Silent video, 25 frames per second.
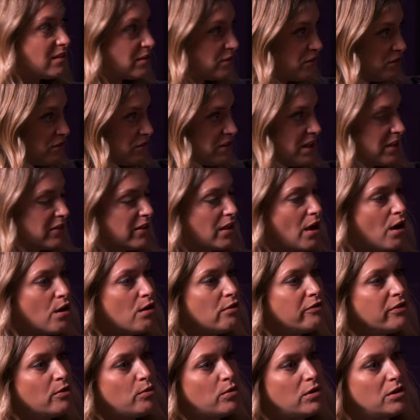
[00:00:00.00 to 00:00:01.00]
as you say, the
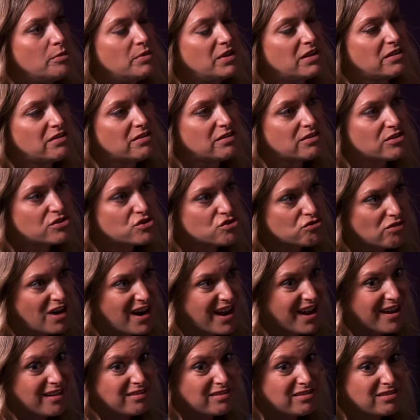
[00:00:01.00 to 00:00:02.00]
overwhelming
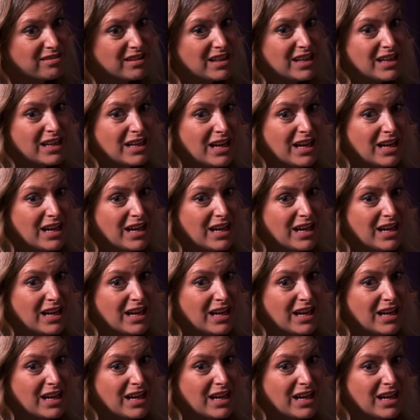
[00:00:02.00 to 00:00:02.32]
stress